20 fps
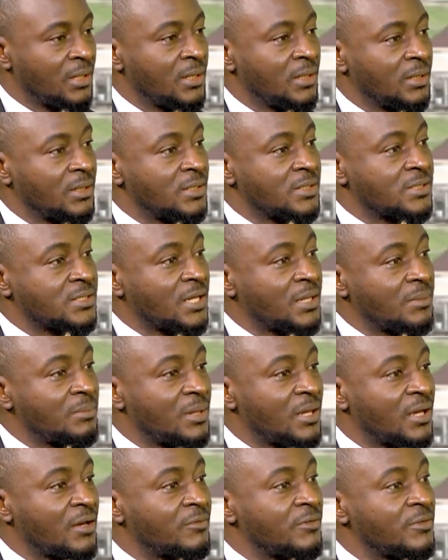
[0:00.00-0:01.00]
The child may
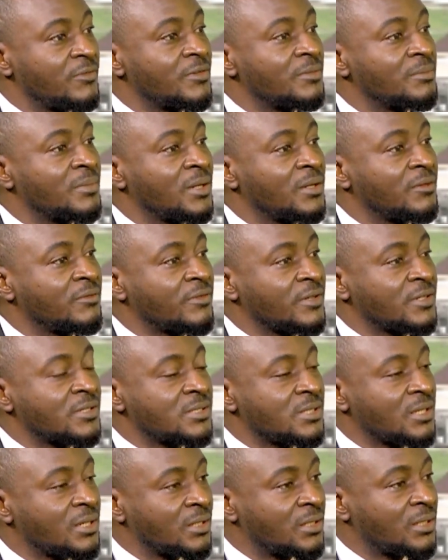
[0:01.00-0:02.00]
have even
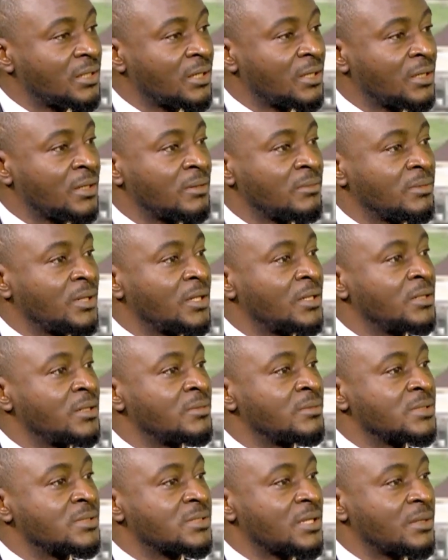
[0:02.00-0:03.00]
manifested learning
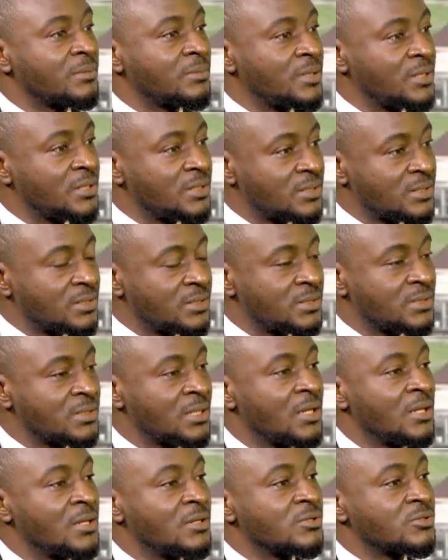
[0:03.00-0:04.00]
disabilities.
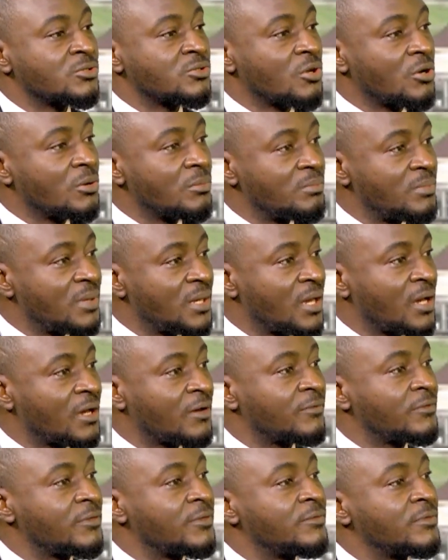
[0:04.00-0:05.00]
Some may
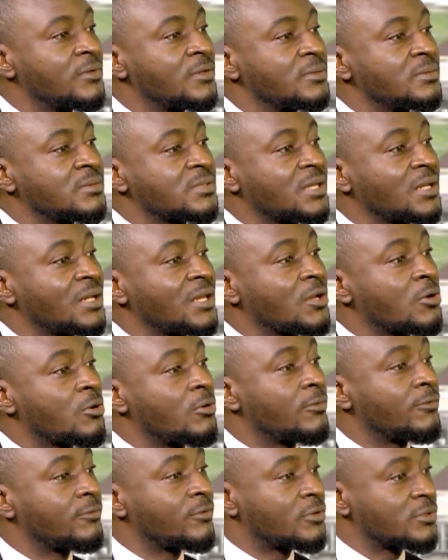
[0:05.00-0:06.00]
have even started
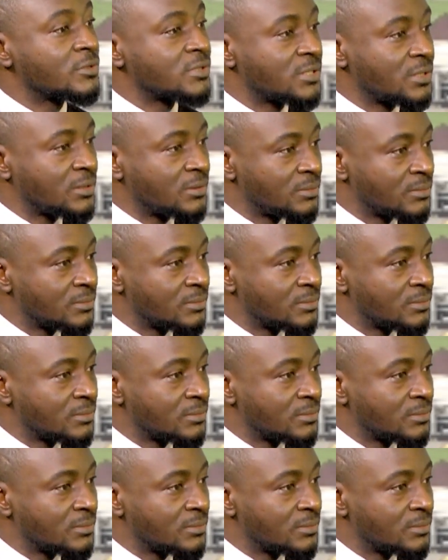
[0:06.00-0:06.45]
convulsing,